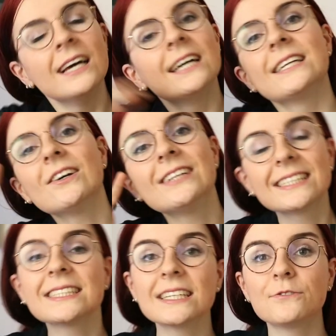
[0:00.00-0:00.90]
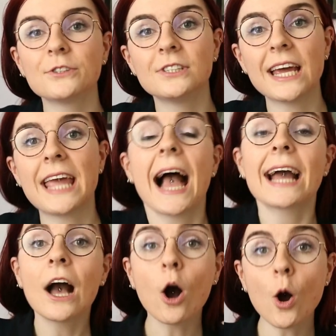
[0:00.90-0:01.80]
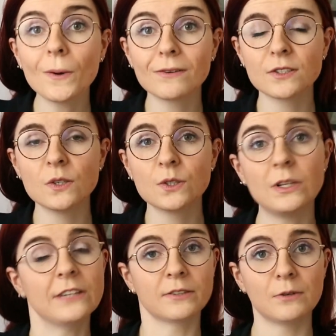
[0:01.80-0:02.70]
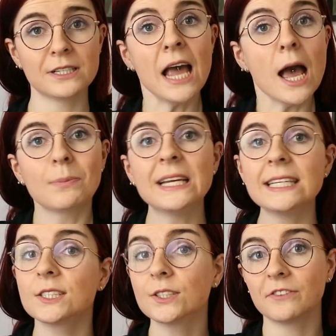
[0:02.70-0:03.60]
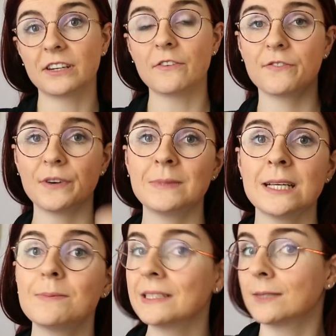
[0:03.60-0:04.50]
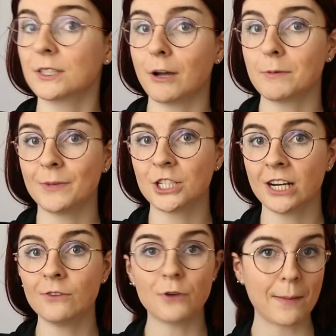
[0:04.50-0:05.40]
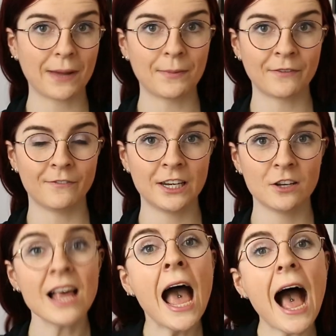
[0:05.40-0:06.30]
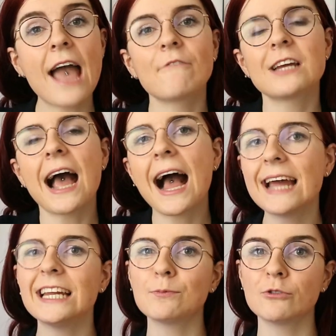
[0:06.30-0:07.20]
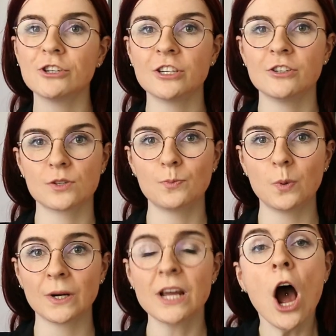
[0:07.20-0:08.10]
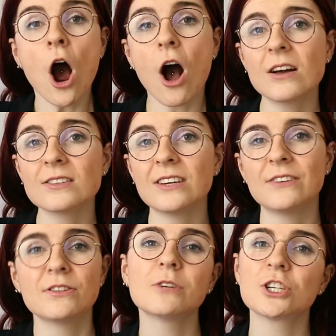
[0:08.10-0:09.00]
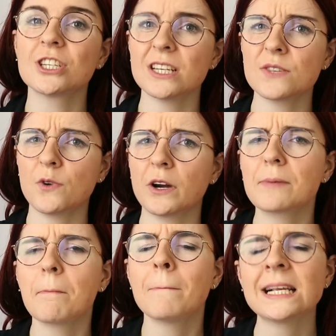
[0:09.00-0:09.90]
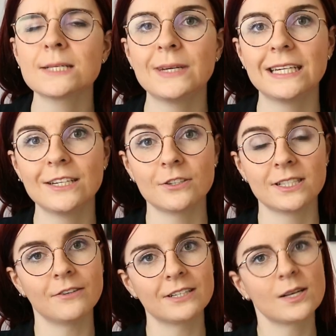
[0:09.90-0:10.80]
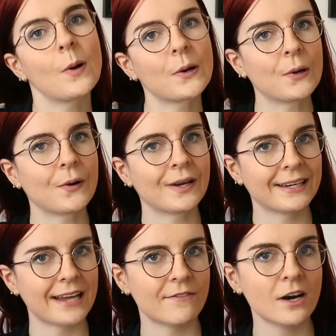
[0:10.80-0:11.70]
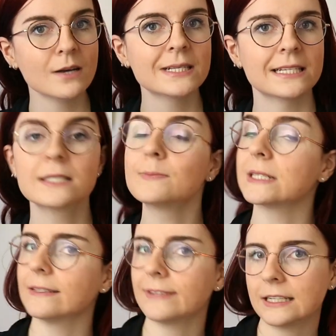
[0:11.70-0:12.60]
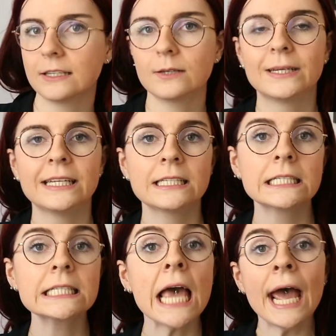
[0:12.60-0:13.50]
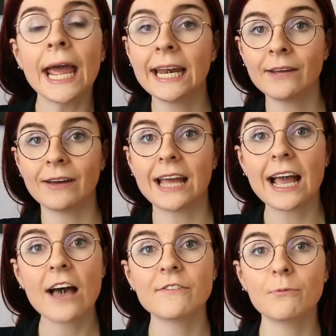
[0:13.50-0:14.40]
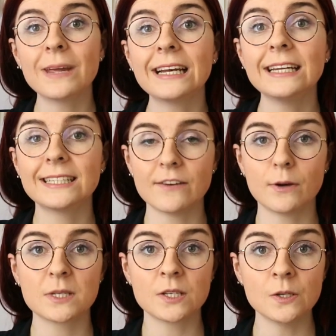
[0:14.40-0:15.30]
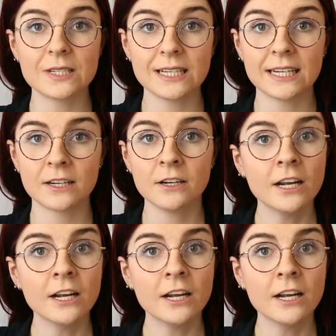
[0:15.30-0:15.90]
Now this is it for today. I hope it was useful. If it was, please do give it a thumbs up and subscribe to my channel for upcoming videos. I would highly appreciate your support. Also, if you watched this far, it must be that you're serious about learning DevOps and specifically Kubernetes. Anyway, I have a weekly DevOps newsletter,